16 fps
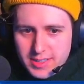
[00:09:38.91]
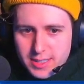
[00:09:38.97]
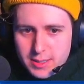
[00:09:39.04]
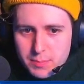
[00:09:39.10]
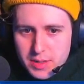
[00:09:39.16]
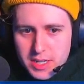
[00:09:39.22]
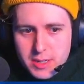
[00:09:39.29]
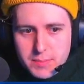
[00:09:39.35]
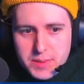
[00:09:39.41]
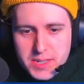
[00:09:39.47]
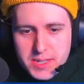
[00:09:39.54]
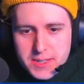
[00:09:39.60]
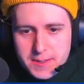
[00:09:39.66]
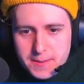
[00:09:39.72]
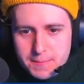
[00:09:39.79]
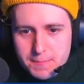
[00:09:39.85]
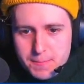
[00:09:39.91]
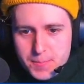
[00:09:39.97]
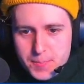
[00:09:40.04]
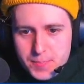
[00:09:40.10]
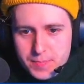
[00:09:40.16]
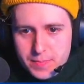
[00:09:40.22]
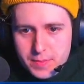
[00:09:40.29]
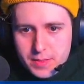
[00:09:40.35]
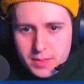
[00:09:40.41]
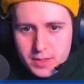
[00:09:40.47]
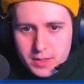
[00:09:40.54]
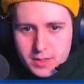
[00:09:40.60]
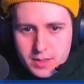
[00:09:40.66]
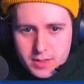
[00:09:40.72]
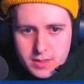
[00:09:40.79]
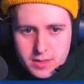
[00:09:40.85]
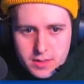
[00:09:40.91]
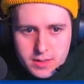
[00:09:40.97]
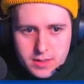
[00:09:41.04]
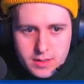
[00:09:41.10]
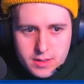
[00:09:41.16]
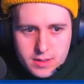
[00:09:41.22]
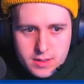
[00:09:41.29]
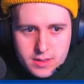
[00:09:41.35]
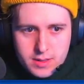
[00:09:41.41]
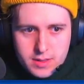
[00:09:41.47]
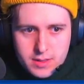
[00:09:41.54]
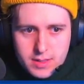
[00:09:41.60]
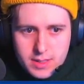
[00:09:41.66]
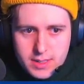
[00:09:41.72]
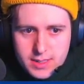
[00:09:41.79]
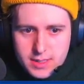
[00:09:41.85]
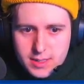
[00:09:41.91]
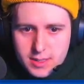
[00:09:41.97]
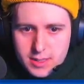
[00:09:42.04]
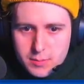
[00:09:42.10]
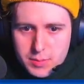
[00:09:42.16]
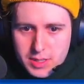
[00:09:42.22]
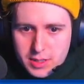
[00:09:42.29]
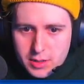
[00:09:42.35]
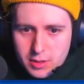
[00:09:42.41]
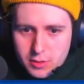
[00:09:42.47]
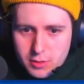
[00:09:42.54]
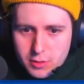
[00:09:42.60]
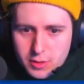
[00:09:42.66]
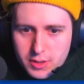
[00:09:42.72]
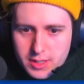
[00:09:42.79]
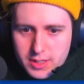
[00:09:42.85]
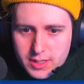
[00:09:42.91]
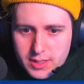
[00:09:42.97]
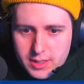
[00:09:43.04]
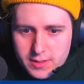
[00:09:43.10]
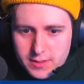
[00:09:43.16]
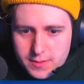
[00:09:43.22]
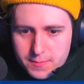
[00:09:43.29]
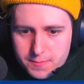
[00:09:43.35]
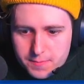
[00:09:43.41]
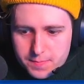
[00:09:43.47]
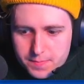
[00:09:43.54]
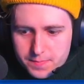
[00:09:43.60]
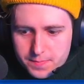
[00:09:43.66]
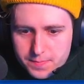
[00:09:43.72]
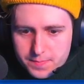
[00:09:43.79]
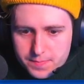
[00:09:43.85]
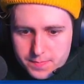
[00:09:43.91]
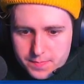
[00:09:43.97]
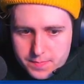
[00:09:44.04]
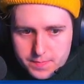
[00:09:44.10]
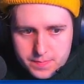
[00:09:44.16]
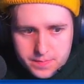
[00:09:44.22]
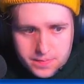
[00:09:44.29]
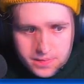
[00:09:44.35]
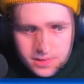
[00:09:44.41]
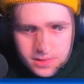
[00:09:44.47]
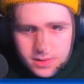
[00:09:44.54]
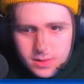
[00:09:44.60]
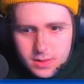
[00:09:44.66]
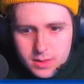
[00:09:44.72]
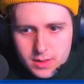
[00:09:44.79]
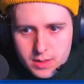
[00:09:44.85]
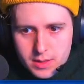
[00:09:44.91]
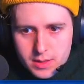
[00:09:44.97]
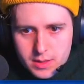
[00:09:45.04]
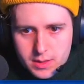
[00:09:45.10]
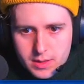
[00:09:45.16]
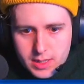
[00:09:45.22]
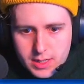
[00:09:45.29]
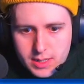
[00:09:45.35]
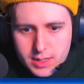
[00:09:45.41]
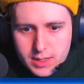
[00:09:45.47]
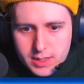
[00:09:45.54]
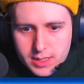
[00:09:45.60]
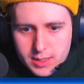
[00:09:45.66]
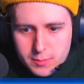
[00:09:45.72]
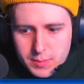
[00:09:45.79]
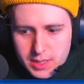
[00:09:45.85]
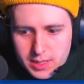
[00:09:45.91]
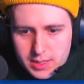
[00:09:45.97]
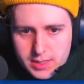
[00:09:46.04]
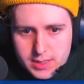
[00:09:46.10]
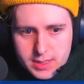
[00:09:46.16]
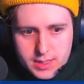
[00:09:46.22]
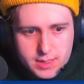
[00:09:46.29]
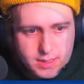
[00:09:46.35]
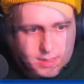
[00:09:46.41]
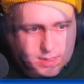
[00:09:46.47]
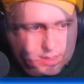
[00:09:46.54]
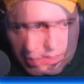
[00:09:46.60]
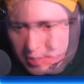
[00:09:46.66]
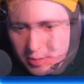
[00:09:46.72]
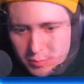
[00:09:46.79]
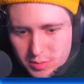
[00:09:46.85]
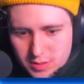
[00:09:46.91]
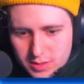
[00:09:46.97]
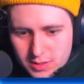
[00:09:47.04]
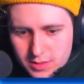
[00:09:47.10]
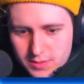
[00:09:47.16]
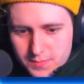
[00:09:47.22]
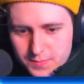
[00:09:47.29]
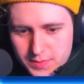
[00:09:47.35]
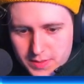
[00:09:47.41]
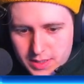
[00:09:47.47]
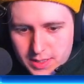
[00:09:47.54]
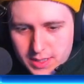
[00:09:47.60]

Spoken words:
I begin to think perhaps it is a baby of the eldritch creature here, and we'll have to deal with more menacing things later. Pondering aside, I collect the final icebreaker part and consult